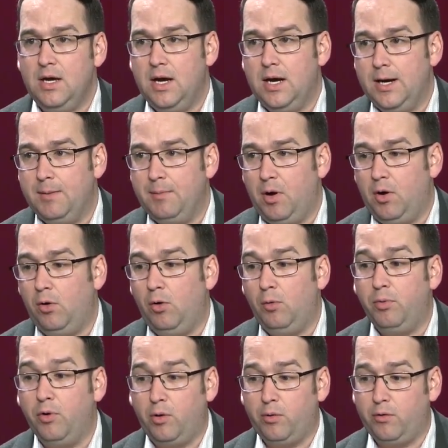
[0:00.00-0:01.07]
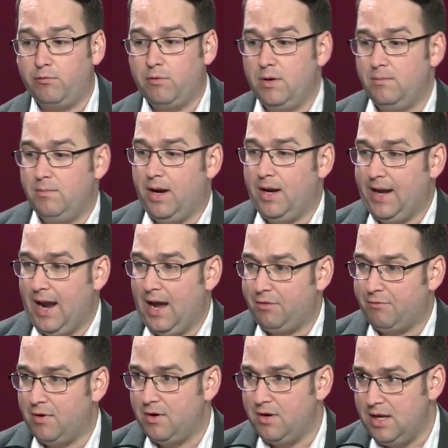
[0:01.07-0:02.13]
A whole book was written by
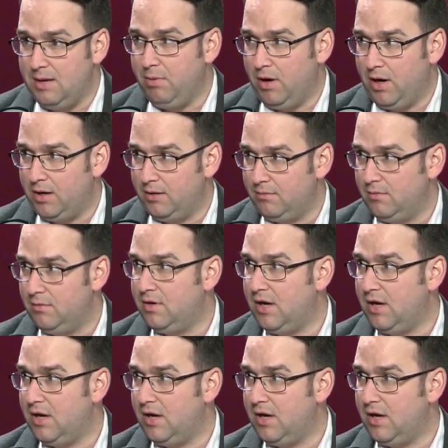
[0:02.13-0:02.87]
Catherine Ebon,